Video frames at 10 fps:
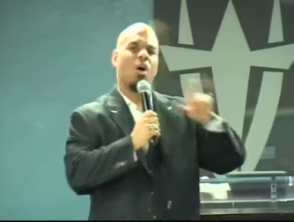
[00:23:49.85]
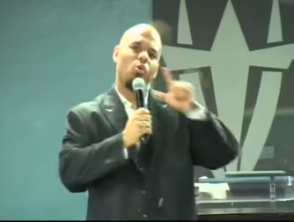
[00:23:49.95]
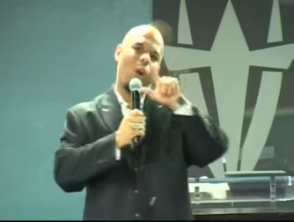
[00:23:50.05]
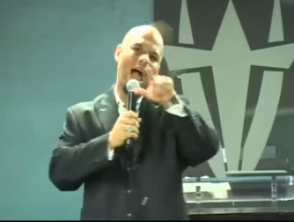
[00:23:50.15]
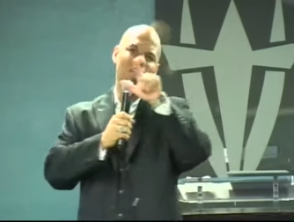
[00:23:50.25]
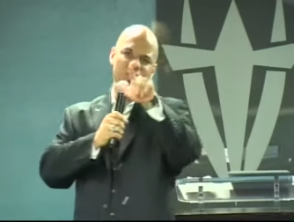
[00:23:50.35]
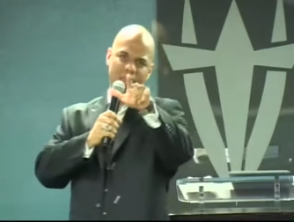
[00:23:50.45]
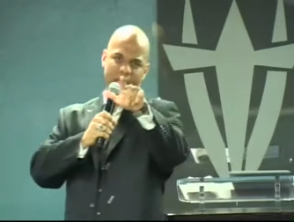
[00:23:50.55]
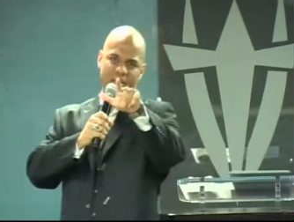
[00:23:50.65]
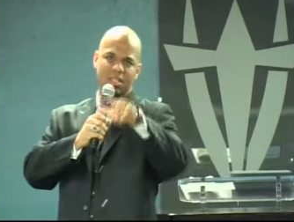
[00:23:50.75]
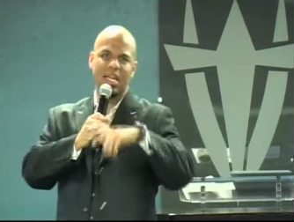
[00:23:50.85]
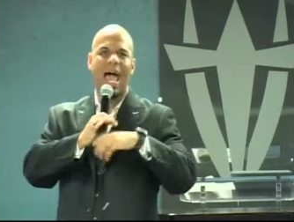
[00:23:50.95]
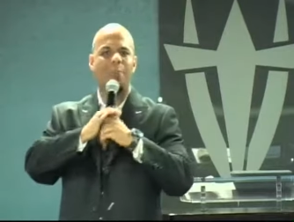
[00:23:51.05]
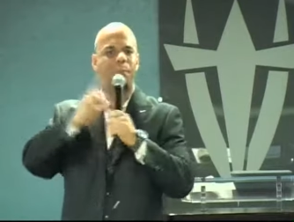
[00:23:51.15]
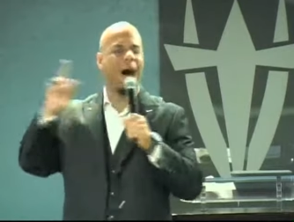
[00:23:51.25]
why then did
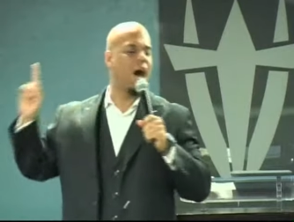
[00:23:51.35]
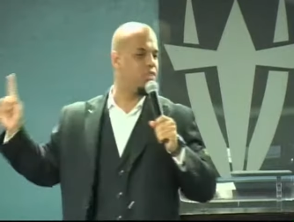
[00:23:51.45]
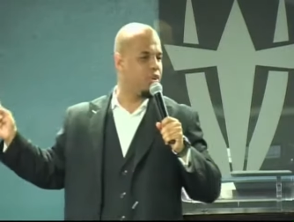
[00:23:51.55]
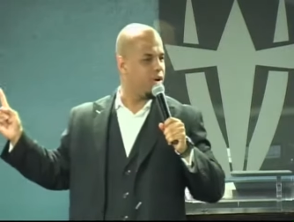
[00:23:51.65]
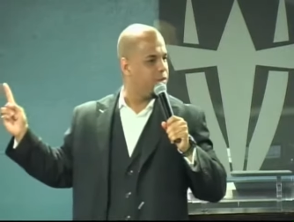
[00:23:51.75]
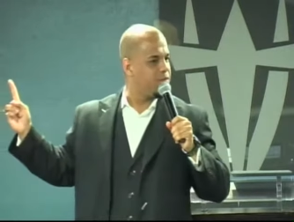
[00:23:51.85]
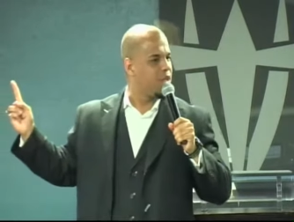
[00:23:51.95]
I bother